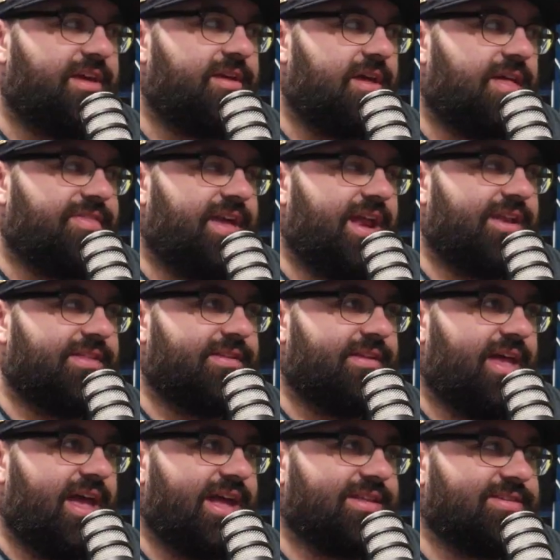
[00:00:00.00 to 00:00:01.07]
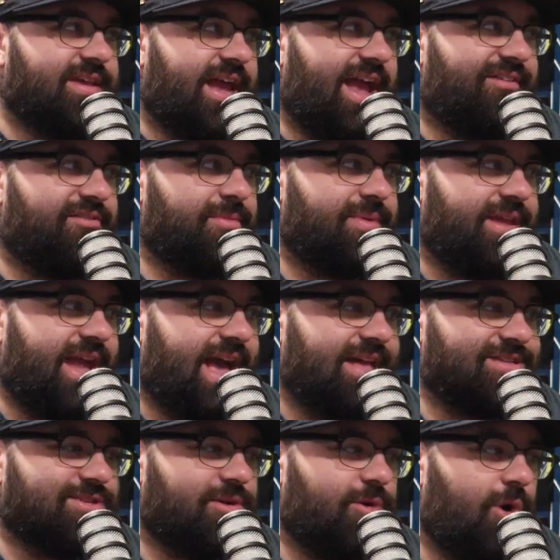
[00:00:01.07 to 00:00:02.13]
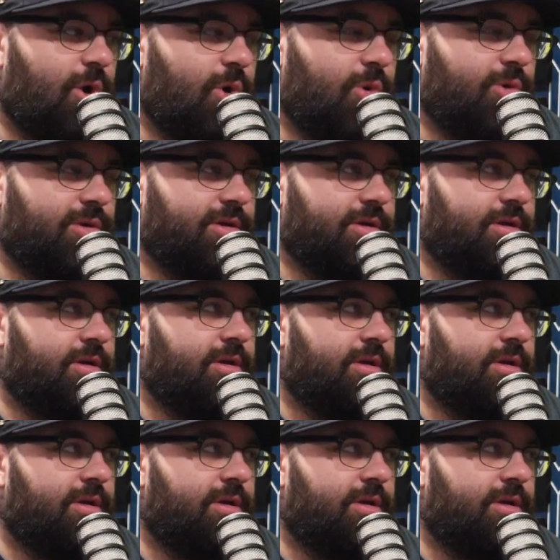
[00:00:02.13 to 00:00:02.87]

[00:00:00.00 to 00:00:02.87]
at the end of the day, it's like everybody has their own